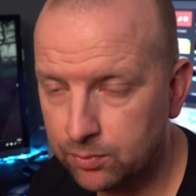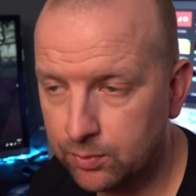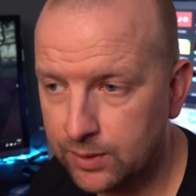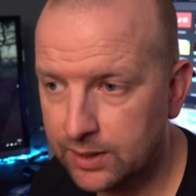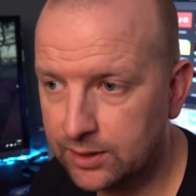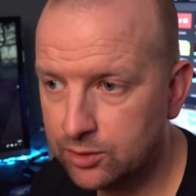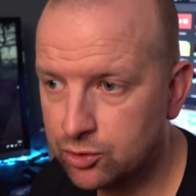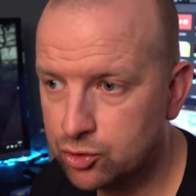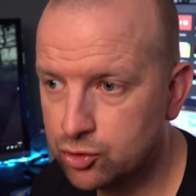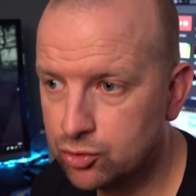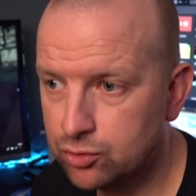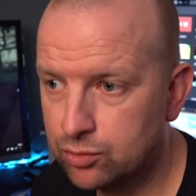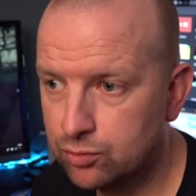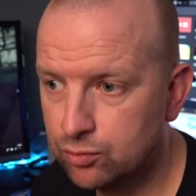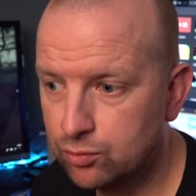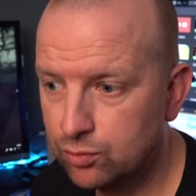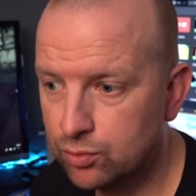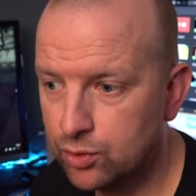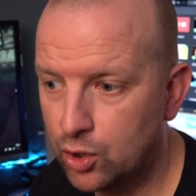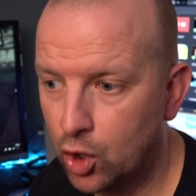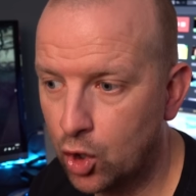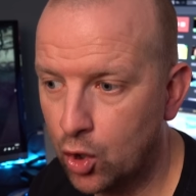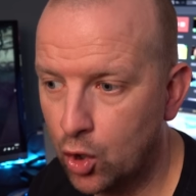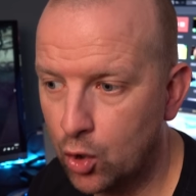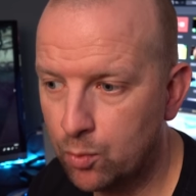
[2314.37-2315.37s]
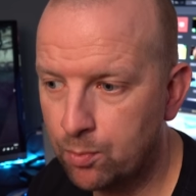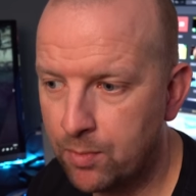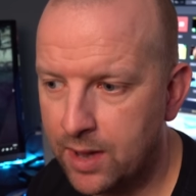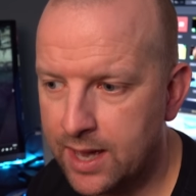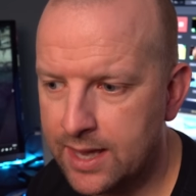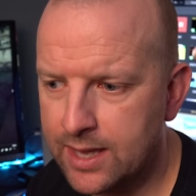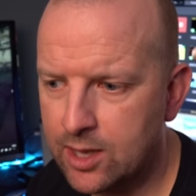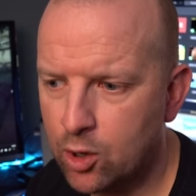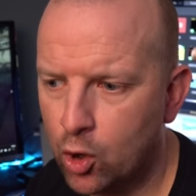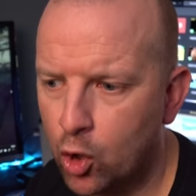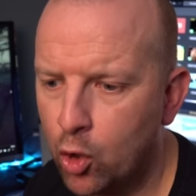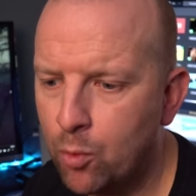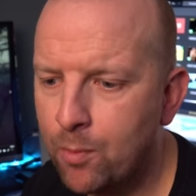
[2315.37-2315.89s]
We had
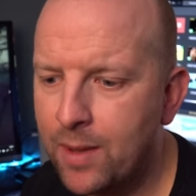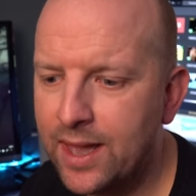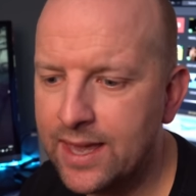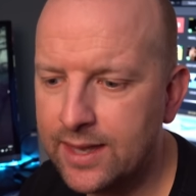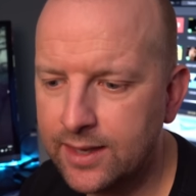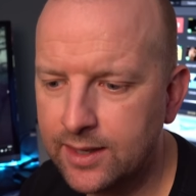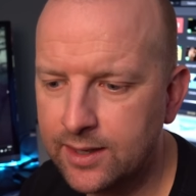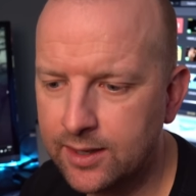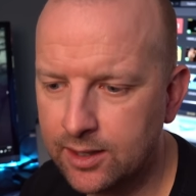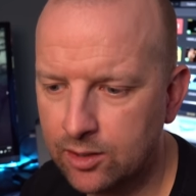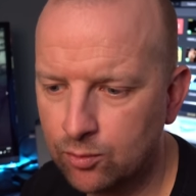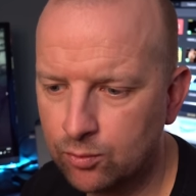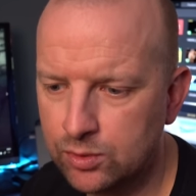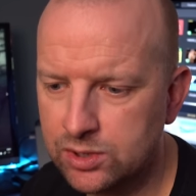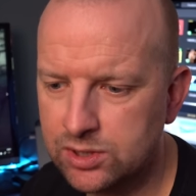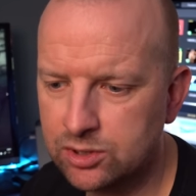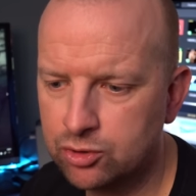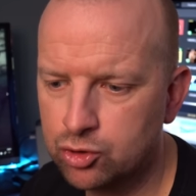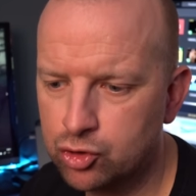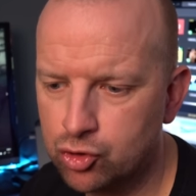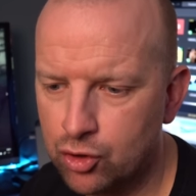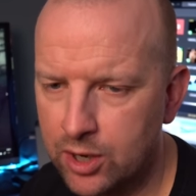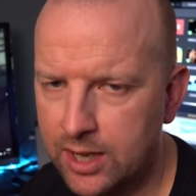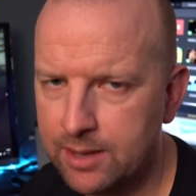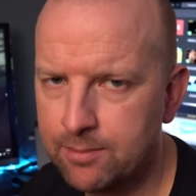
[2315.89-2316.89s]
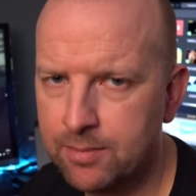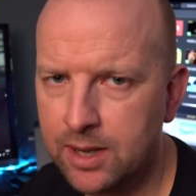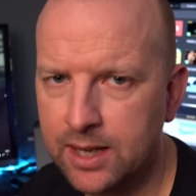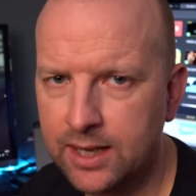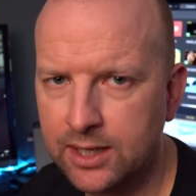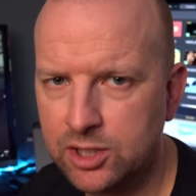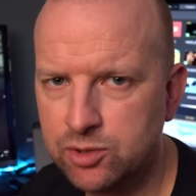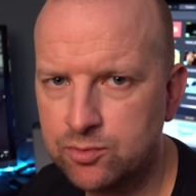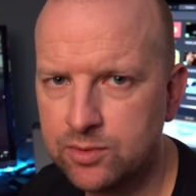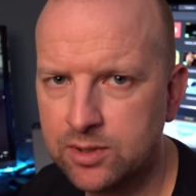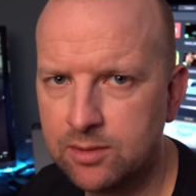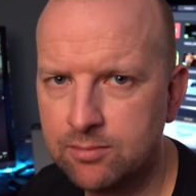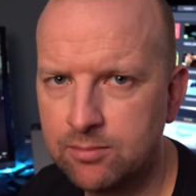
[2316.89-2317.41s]
my all my kit was in dry
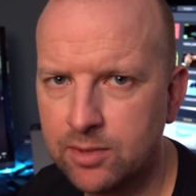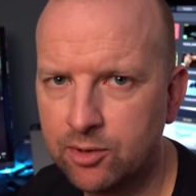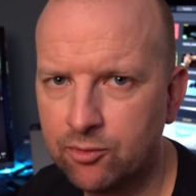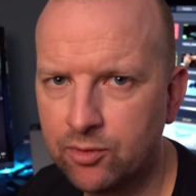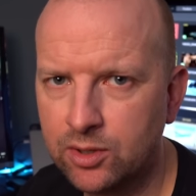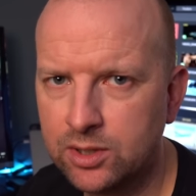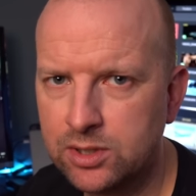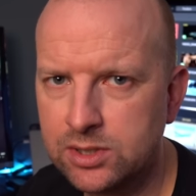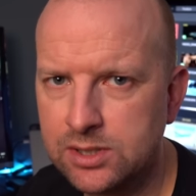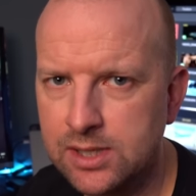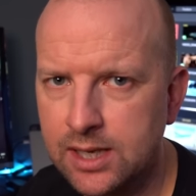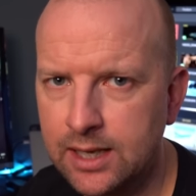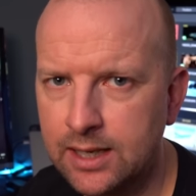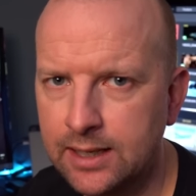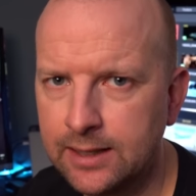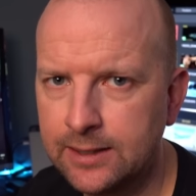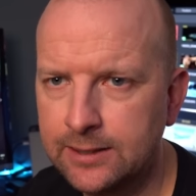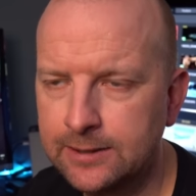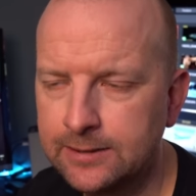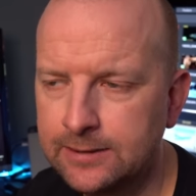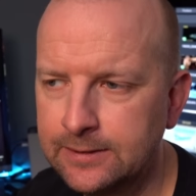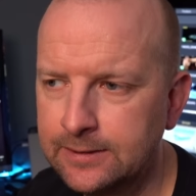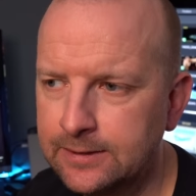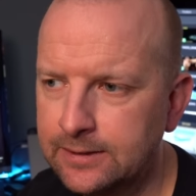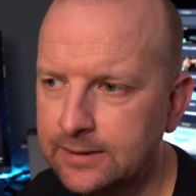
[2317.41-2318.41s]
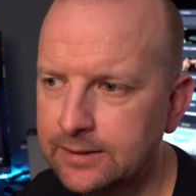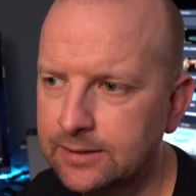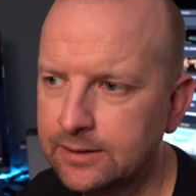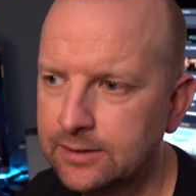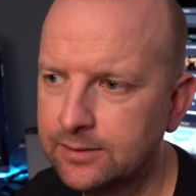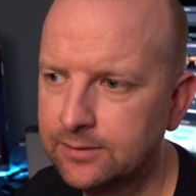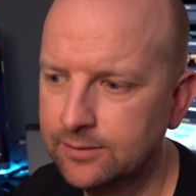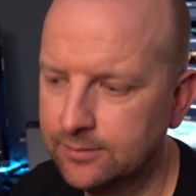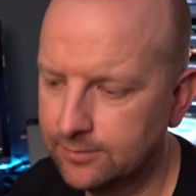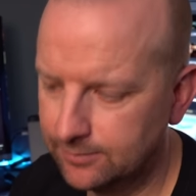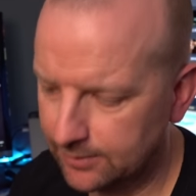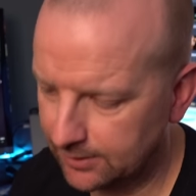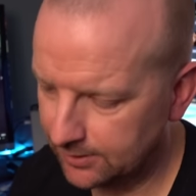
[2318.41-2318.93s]
bags within my rucksack
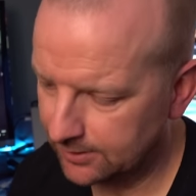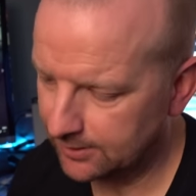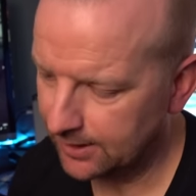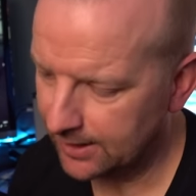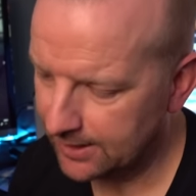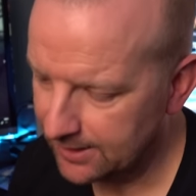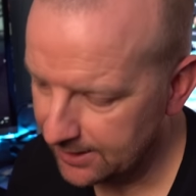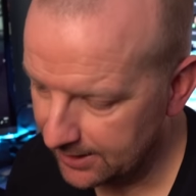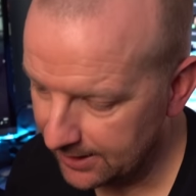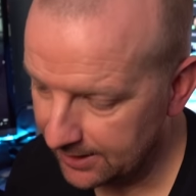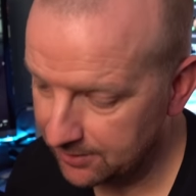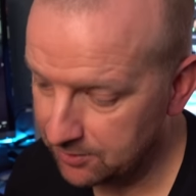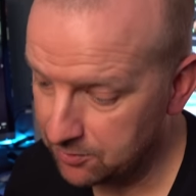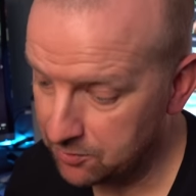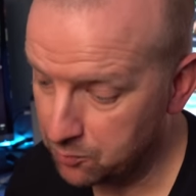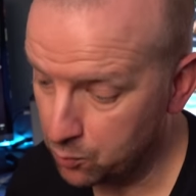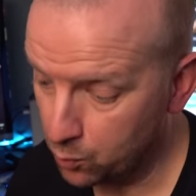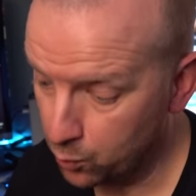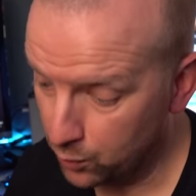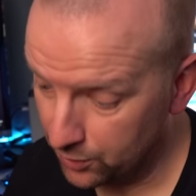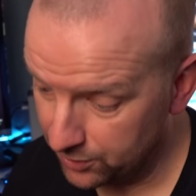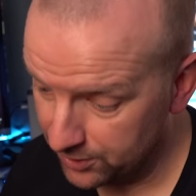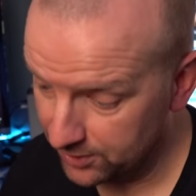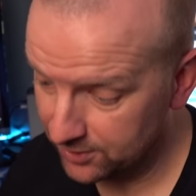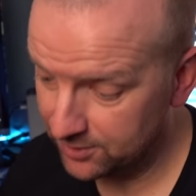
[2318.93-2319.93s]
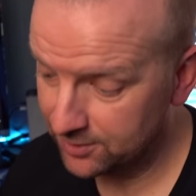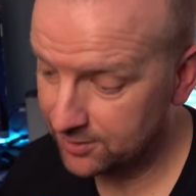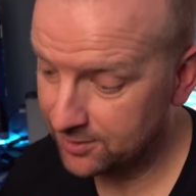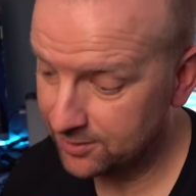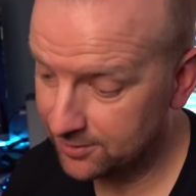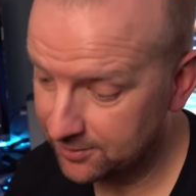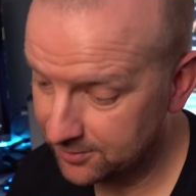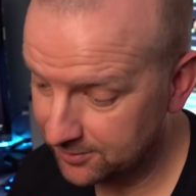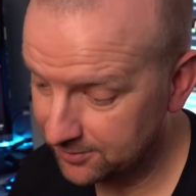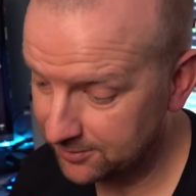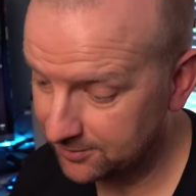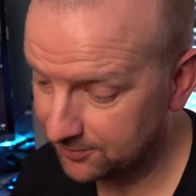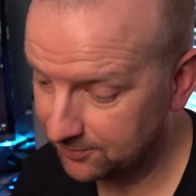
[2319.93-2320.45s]
and, and
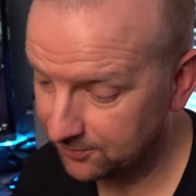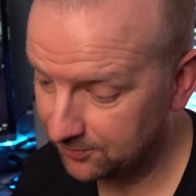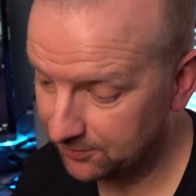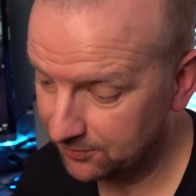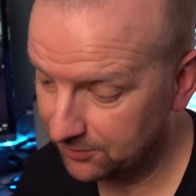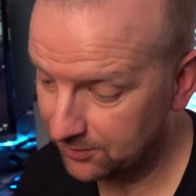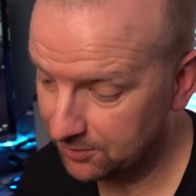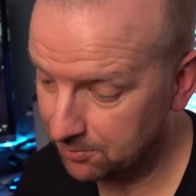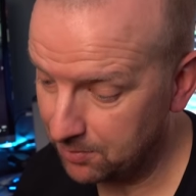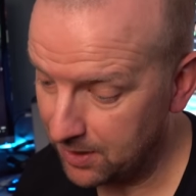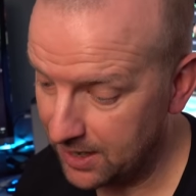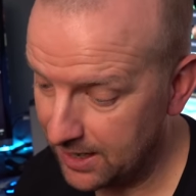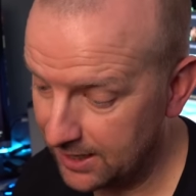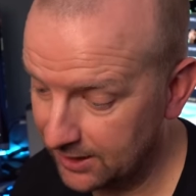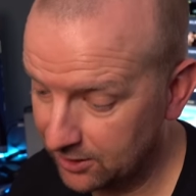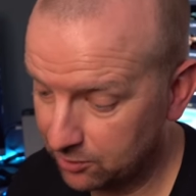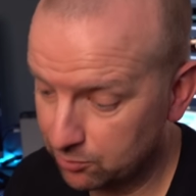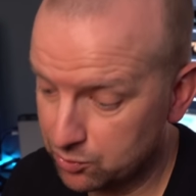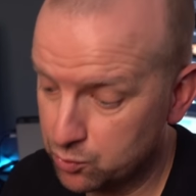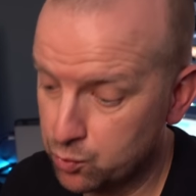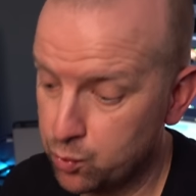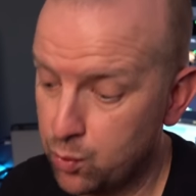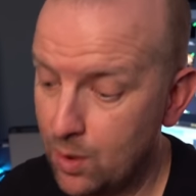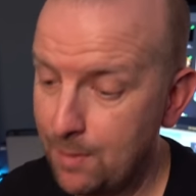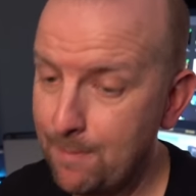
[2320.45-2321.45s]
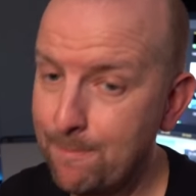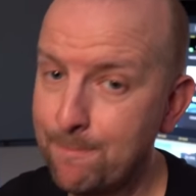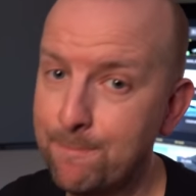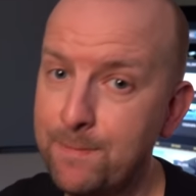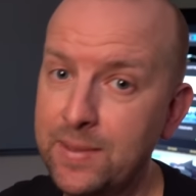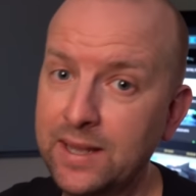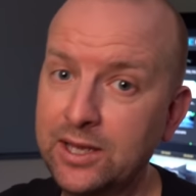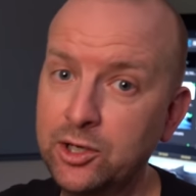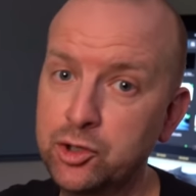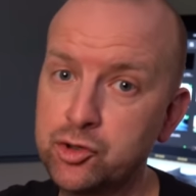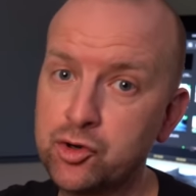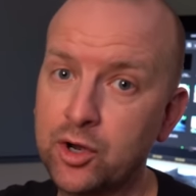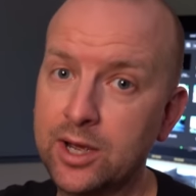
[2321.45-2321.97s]
within the bag there was one
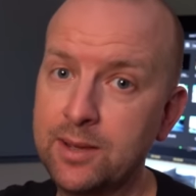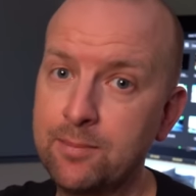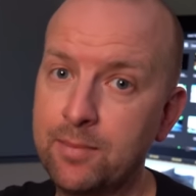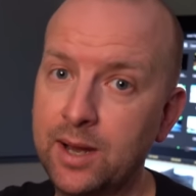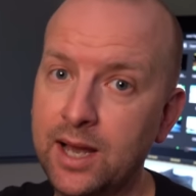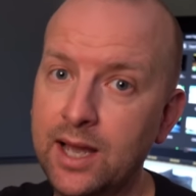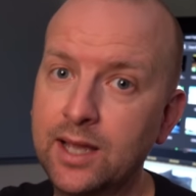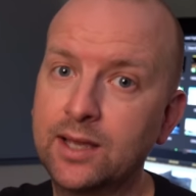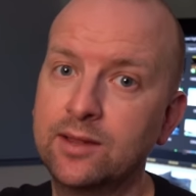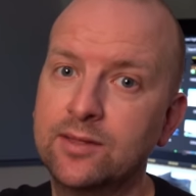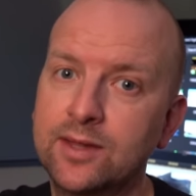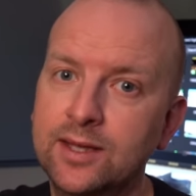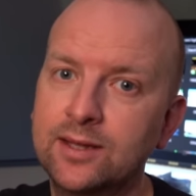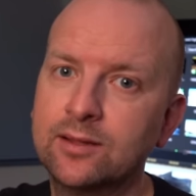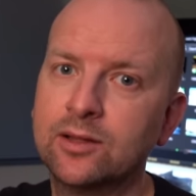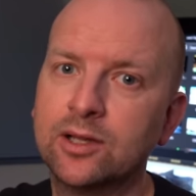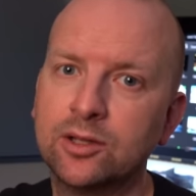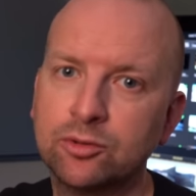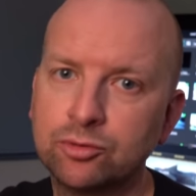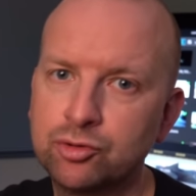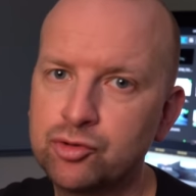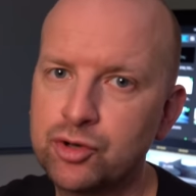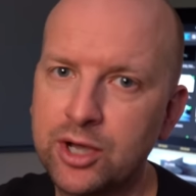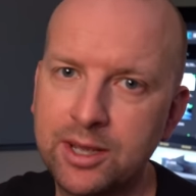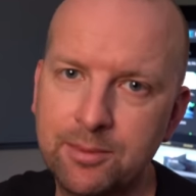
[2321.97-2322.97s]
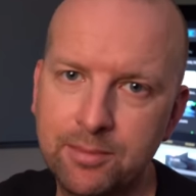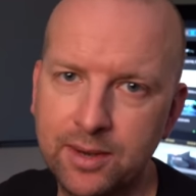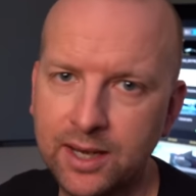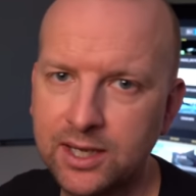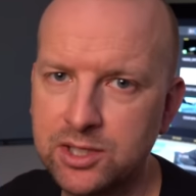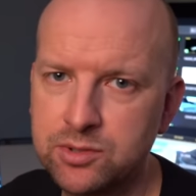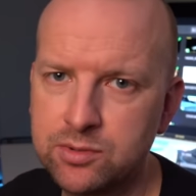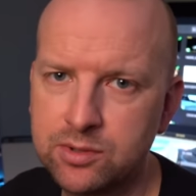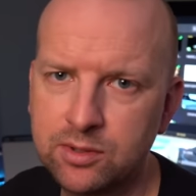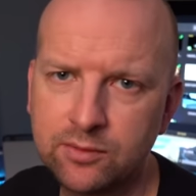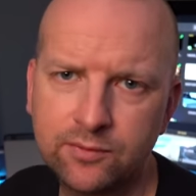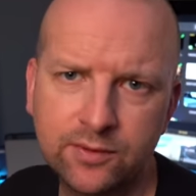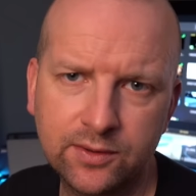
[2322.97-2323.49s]
big dry bag and then little dry bags
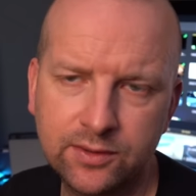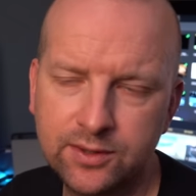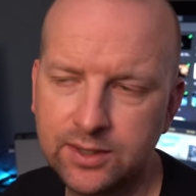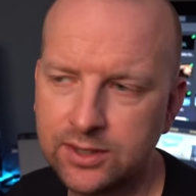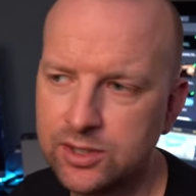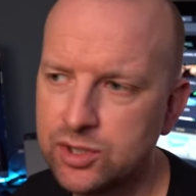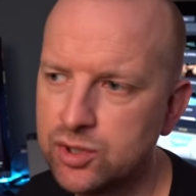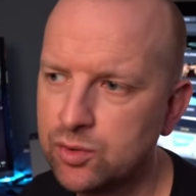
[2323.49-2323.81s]
with everything.